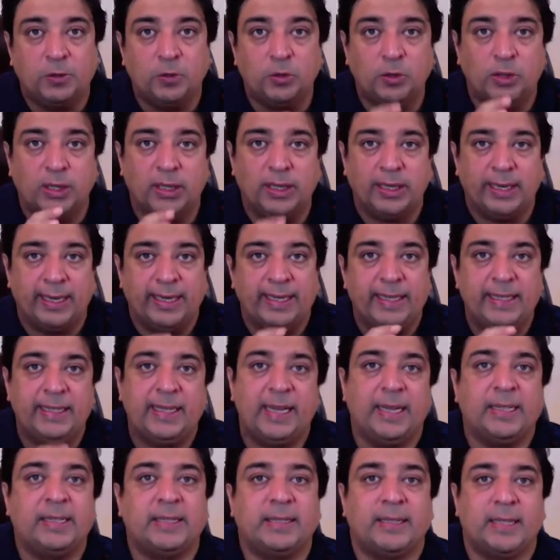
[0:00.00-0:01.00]
Google
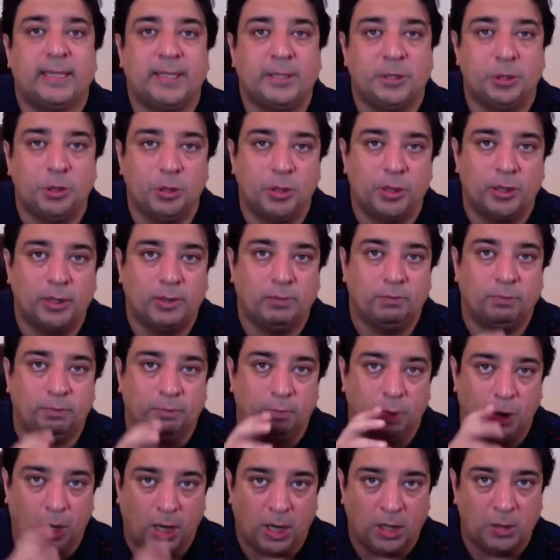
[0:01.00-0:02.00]
indexes your
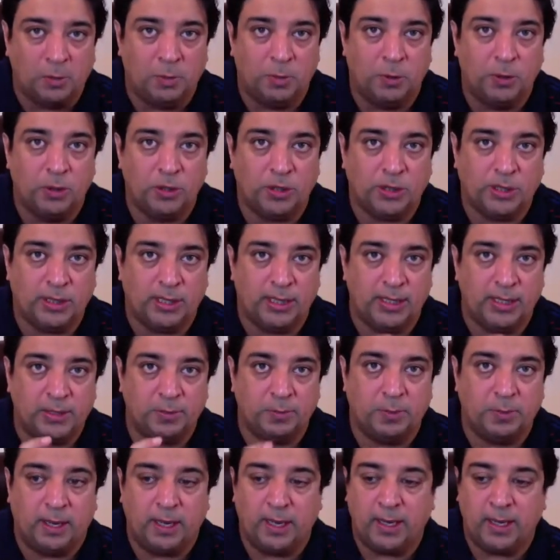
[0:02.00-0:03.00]
blog post is
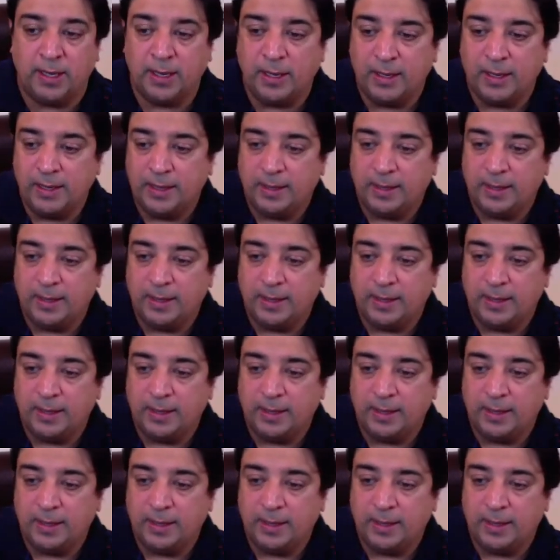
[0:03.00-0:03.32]
by